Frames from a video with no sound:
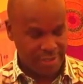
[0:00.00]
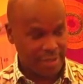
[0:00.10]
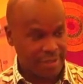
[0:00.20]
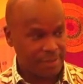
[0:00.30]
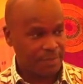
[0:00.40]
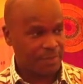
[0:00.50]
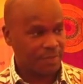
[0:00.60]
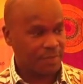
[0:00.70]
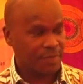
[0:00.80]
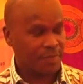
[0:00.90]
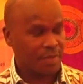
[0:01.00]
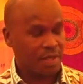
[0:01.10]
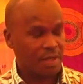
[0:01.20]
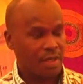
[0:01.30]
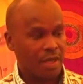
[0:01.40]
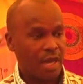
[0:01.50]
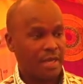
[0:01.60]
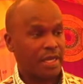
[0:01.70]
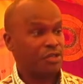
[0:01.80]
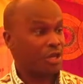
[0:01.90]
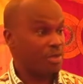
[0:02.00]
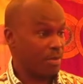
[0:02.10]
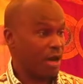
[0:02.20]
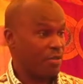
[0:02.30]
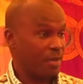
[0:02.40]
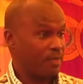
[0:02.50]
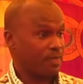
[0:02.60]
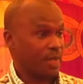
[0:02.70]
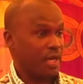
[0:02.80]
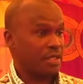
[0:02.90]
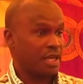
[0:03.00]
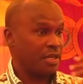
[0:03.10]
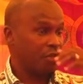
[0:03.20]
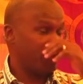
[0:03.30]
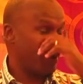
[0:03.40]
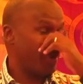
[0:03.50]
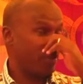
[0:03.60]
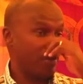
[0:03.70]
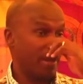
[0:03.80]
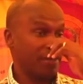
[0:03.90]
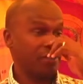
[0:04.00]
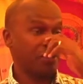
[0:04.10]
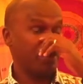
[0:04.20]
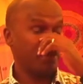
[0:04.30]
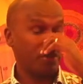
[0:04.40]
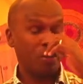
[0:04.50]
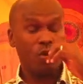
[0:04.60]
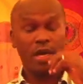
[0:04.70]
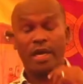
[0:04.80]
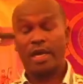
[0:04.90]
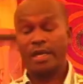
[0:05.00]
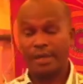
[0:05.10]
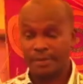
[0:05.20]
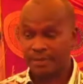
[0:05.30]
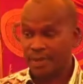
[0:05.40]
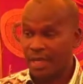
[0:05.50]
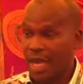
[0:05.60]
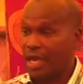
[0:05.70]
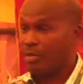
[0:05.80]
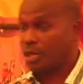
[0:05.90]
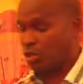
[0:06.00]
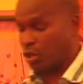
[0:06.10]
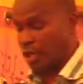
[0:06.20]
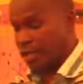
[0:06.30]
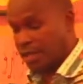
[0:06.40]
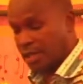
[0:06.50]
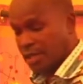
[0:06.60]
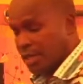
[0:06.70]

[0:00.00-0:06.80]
and I dreamt about them. I actually had a dream about them. I had a dream where, allow me to talk like this,